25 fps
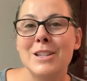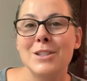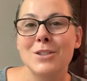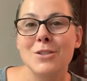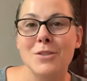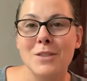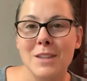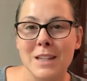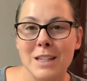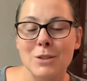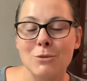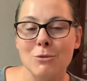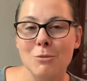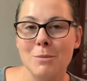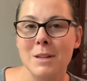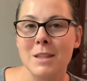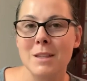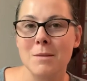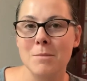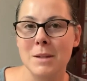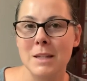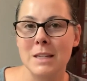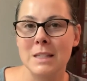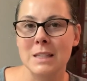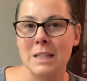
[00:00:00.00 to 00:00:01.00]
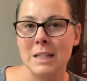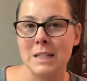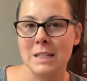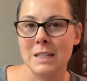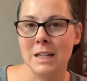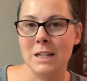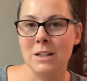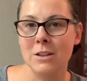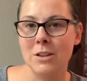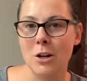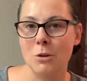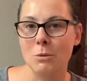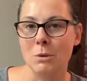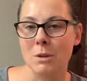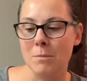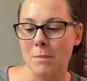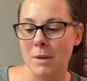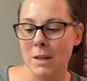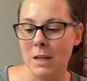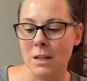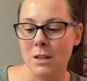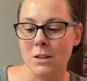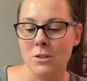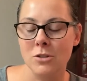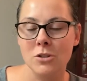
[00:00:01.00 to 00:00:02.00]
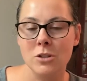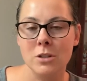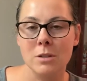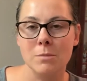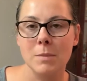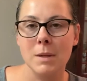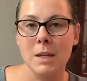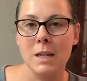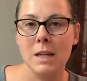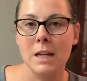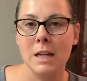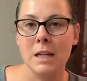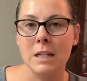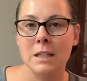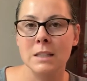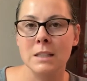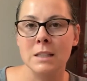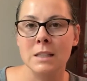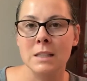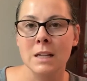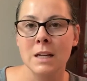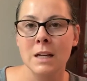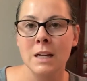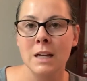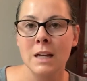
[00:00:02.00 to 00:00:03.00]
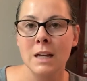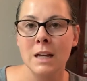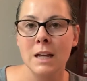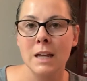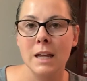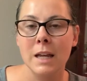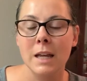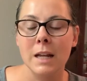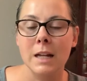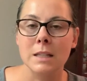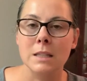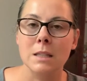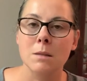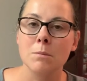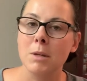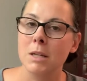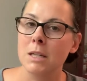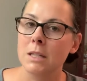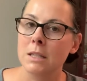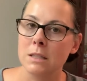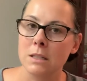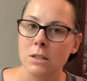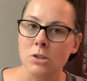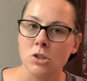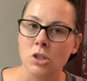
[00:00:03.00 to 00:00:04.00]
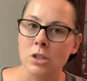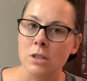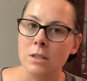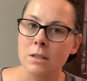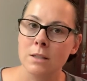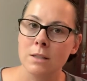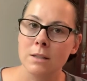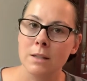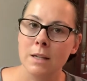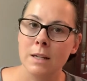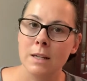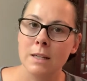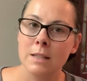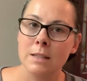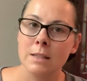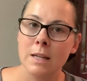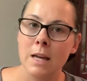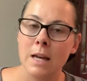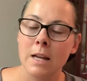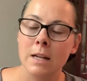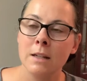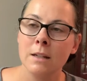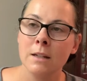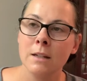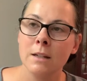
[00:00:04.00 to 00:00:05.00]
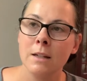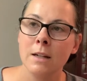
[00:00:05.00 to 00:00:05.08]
So this will be the piece that I take along with me just because it has the biggest stitches, like I said.